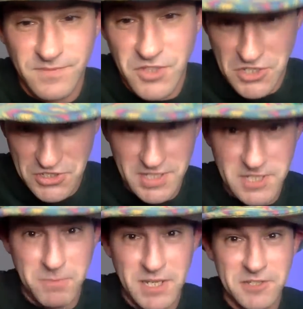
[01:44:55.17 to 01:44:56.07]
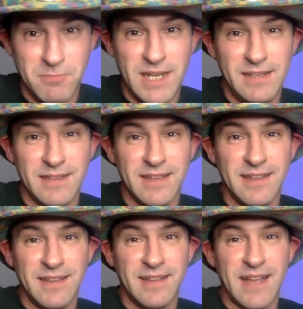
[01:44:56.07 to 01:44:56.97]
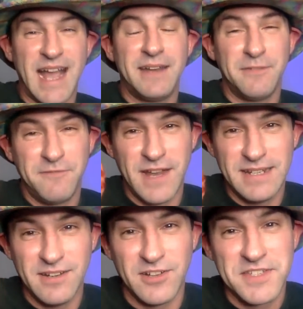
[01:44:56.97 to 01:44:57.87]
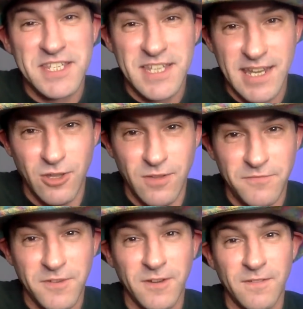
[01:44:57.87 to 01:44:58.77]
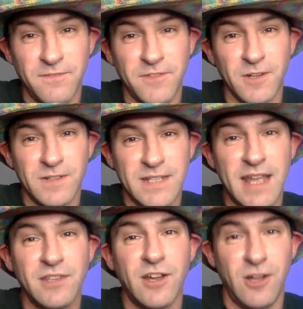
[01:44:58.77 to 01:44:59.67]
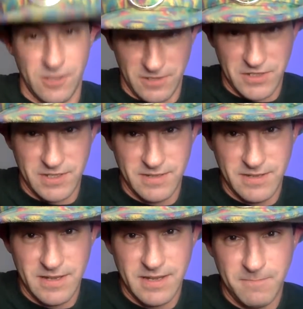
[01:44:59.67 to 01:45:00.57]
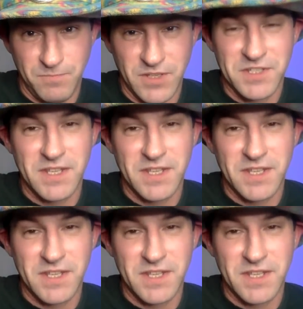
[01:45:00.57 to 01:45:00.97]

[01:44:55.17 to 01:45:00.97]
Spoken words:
Just this piece of meat? I had to find it on sale for $10. It was